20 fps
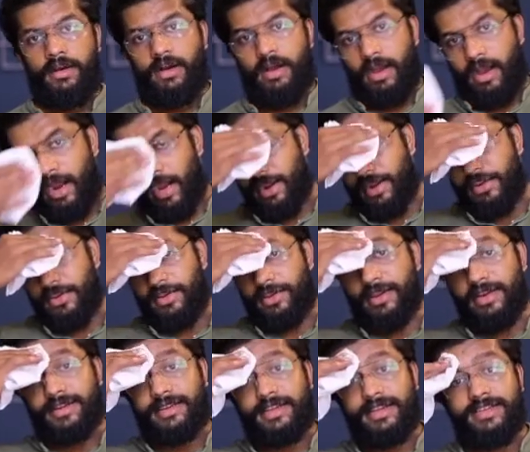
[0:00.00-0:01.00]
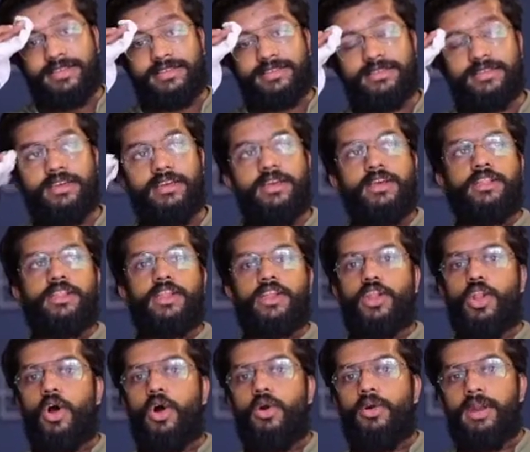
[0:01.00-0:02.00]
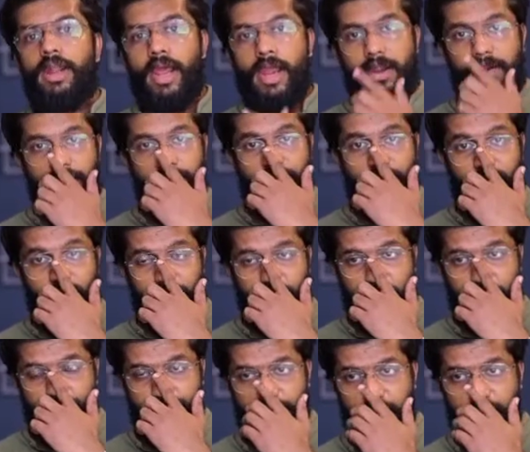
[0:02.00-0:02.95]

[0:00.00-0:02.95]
identical twins. The non-identical twins,